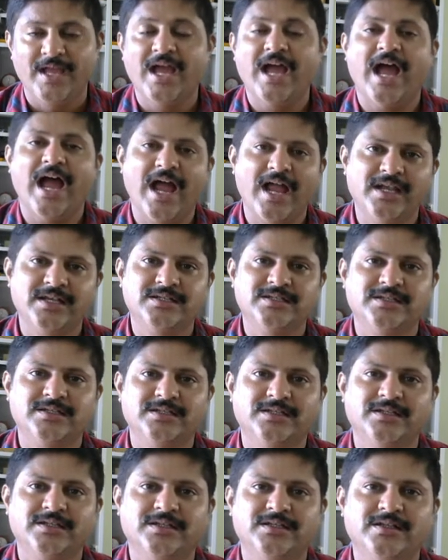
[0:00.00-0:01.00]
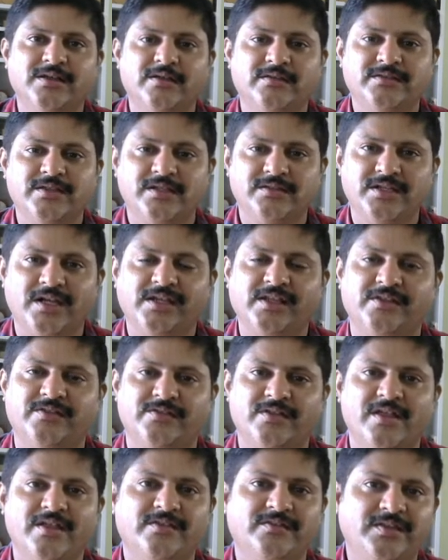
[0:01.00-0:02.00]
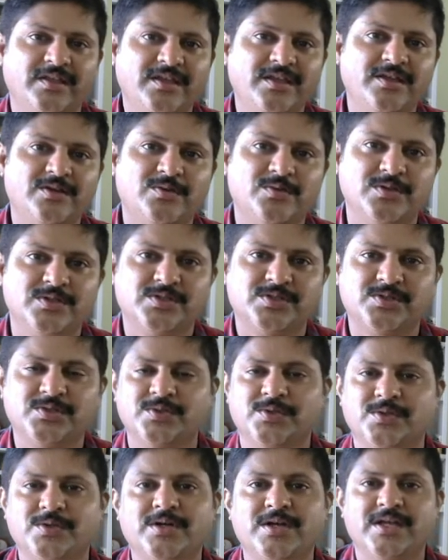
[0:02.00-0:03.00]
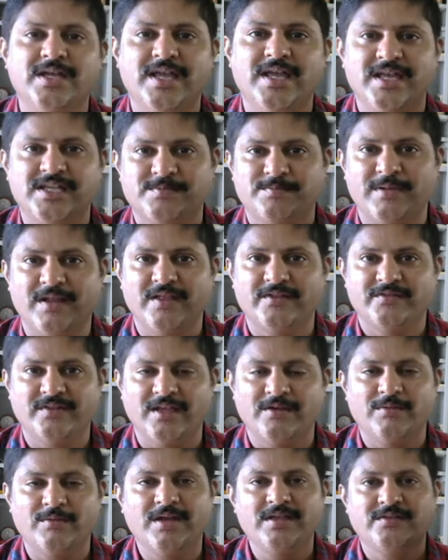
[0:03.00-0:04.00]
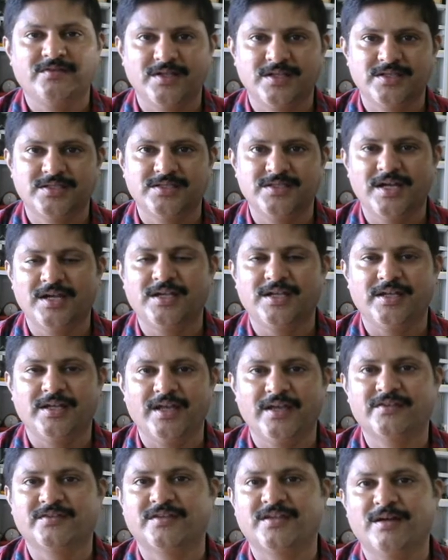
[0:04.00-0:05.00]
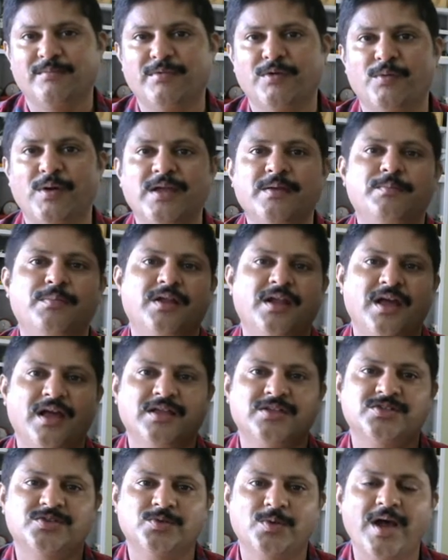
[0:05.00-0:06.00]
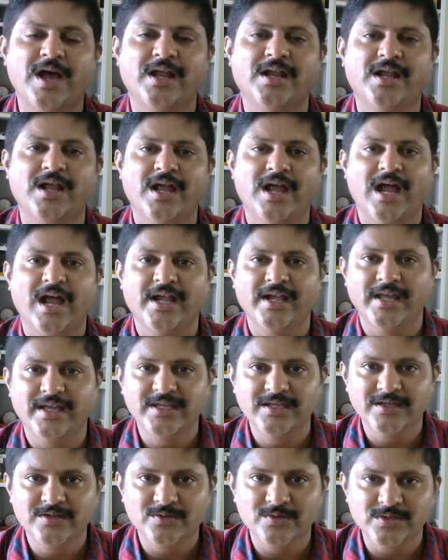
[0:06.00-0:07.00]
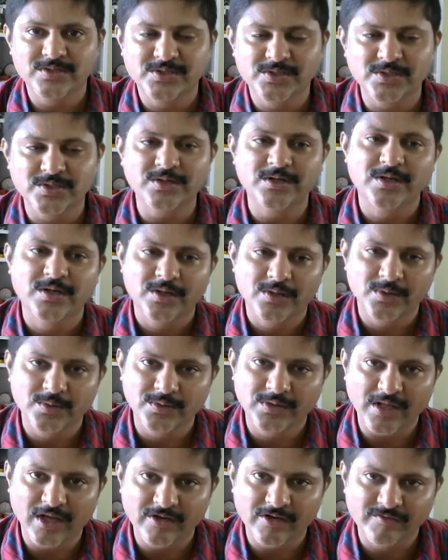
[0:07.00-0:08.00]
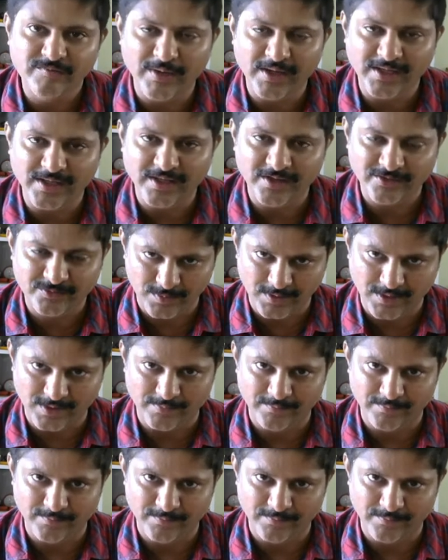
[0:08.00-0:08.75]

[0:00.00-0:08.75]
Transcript: and that is C equals to x plus iy such that x comma y belongs to R and I equals to root of minus 1,